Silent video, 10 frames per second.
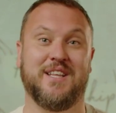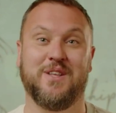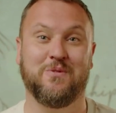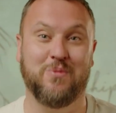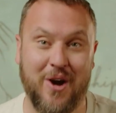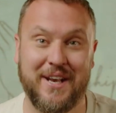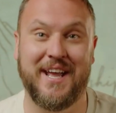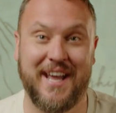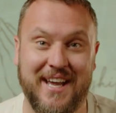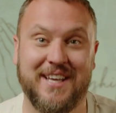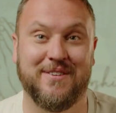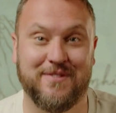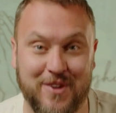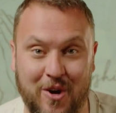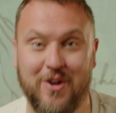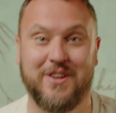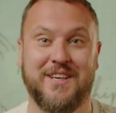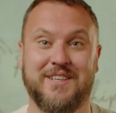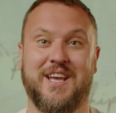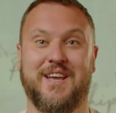at the right hand of God
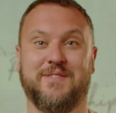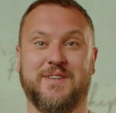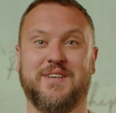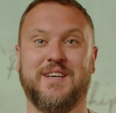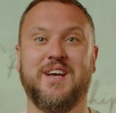in heaven.